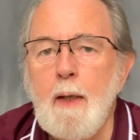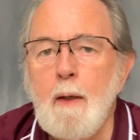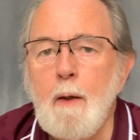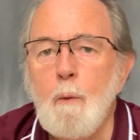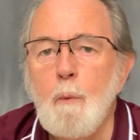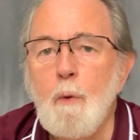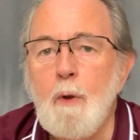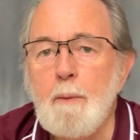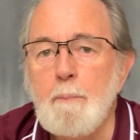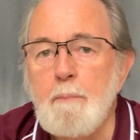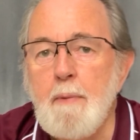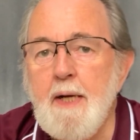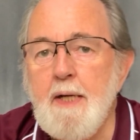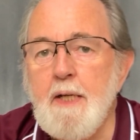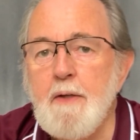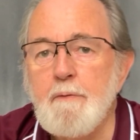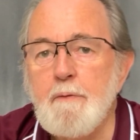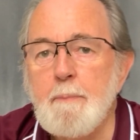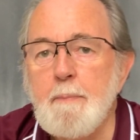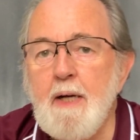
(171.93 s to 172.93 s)
while many
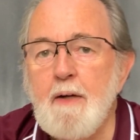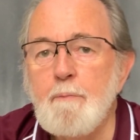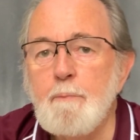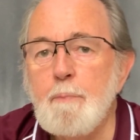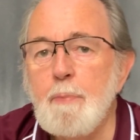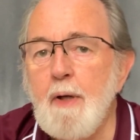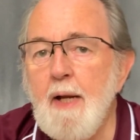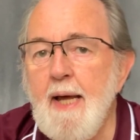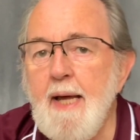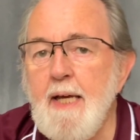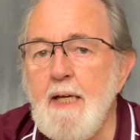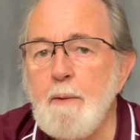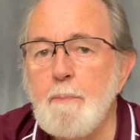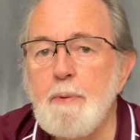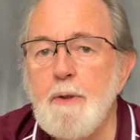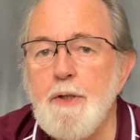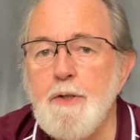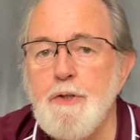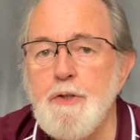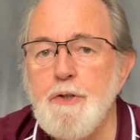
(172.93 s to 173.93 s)
of them have playing
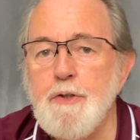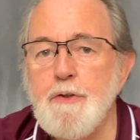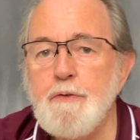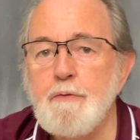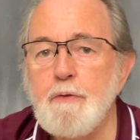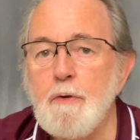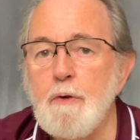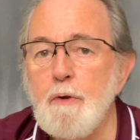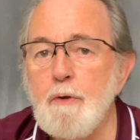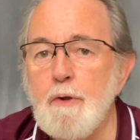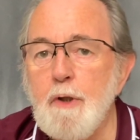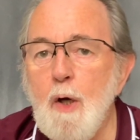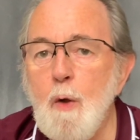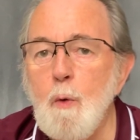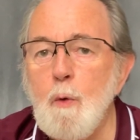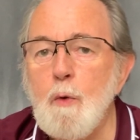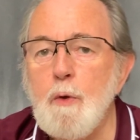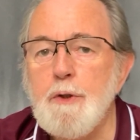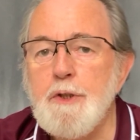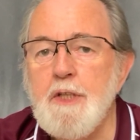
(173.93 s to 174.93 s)
pitches for
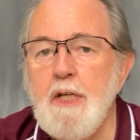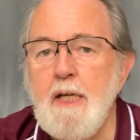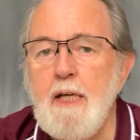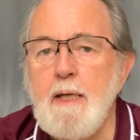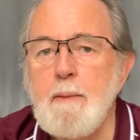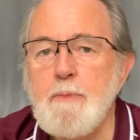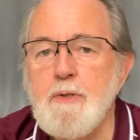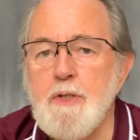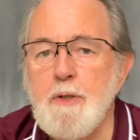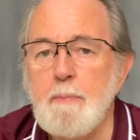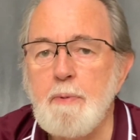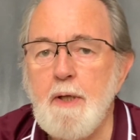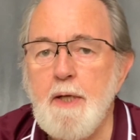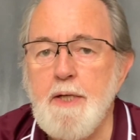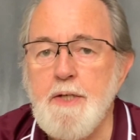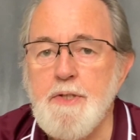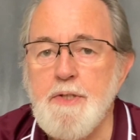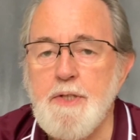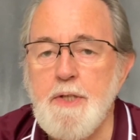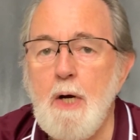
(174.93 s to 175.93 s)
local teams to play
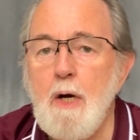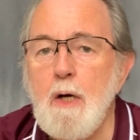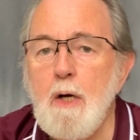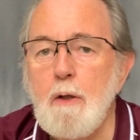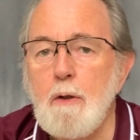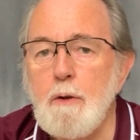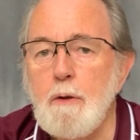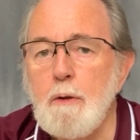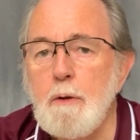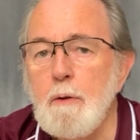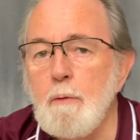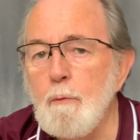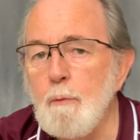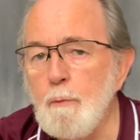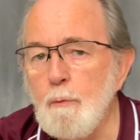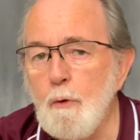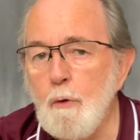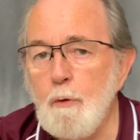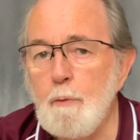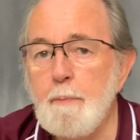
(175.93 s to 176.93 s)
soccer,
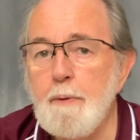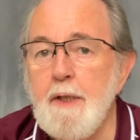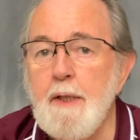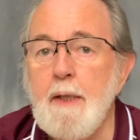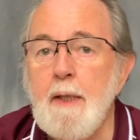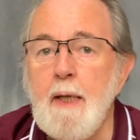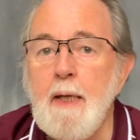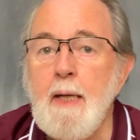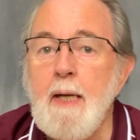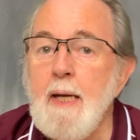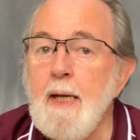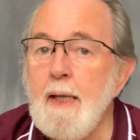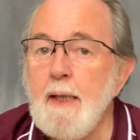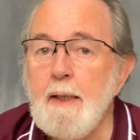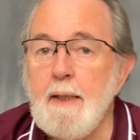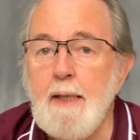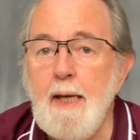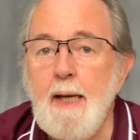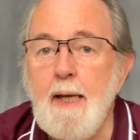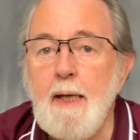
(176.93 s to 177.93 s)
rugby,
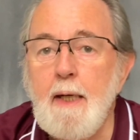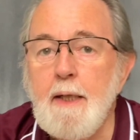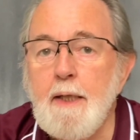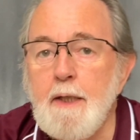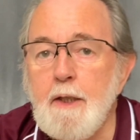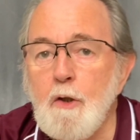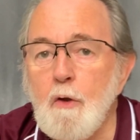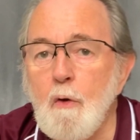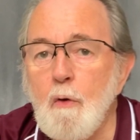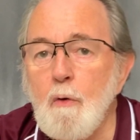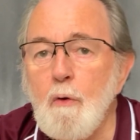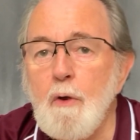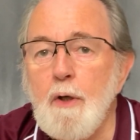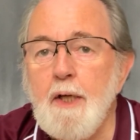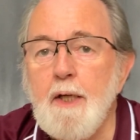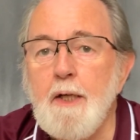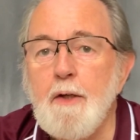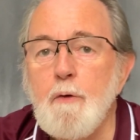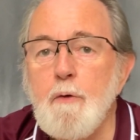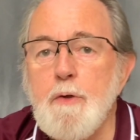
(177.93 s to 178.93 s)
Gaelic, hurling
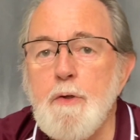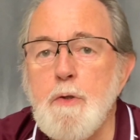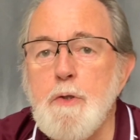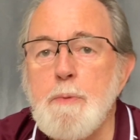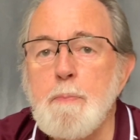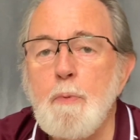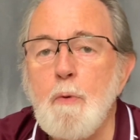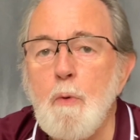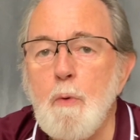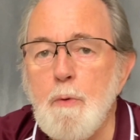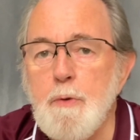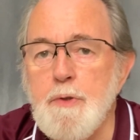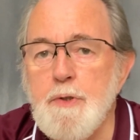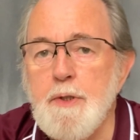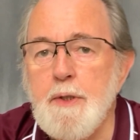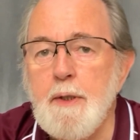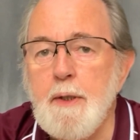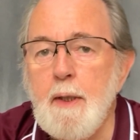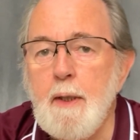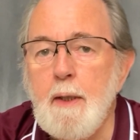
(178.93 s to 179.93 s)
and other
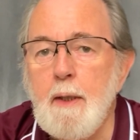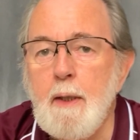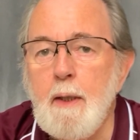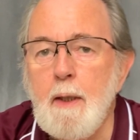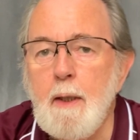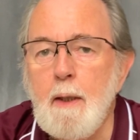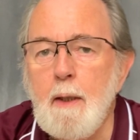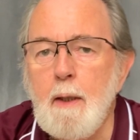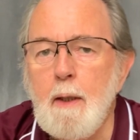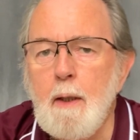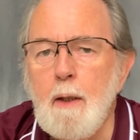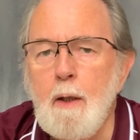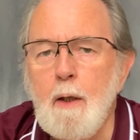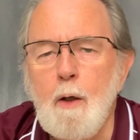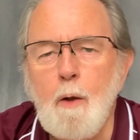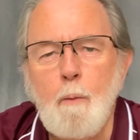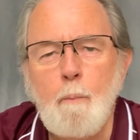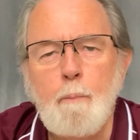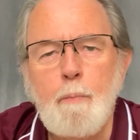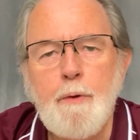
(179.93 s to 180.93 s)
sports.
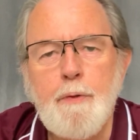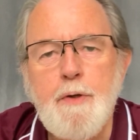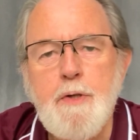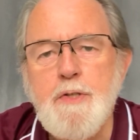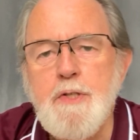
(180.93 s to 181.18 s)
But there's